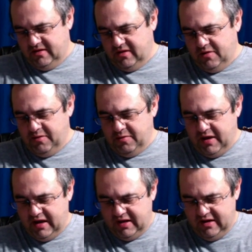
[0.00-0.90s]
Open
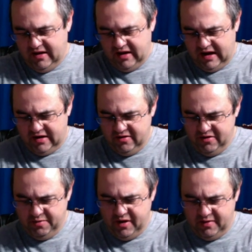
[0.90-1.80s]
bag here. And I know you're
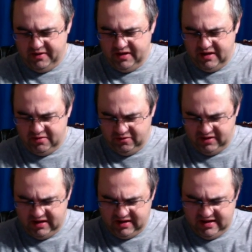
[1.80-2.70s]
probably thinking, well,
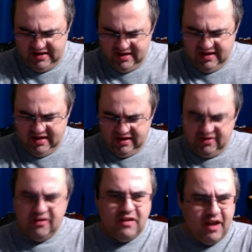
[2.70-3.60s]
Nick, in
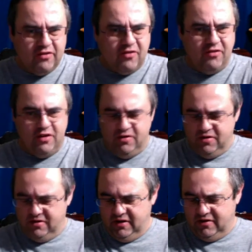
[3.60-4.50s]
your last review, you
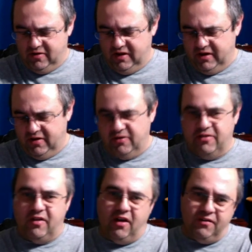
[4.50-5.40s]
did Doritos
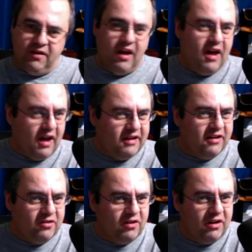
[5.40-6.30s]
stuff. Yeah, I did
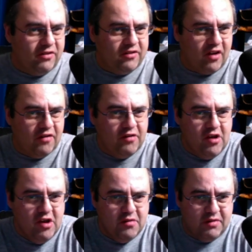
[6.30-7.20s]
Doritos stuff,
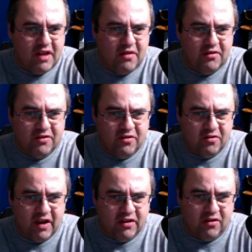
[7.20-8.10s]
but that was your
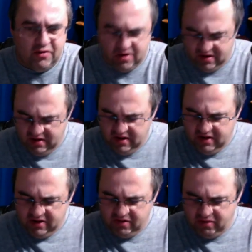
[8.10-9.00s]

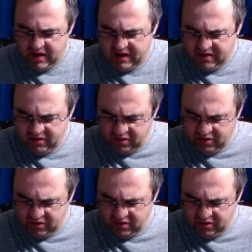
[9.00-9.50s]
regular